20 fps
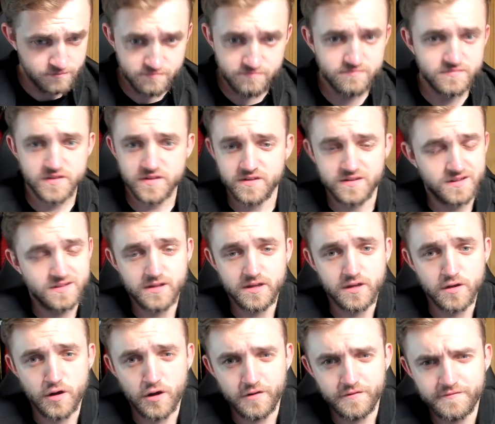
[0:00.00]
to click
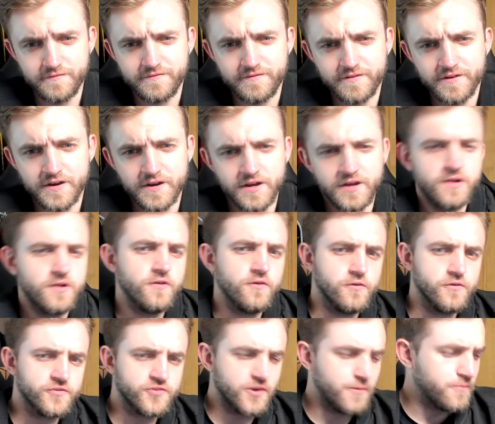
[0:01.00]
off or
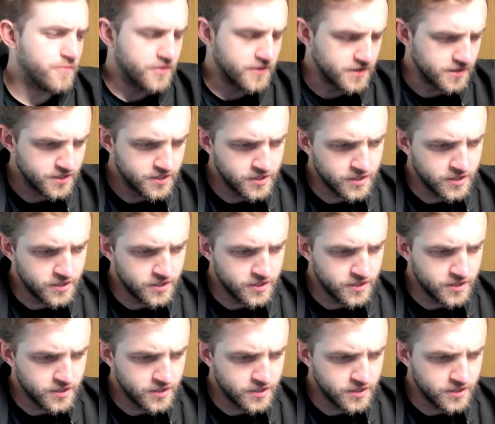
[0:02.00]
something.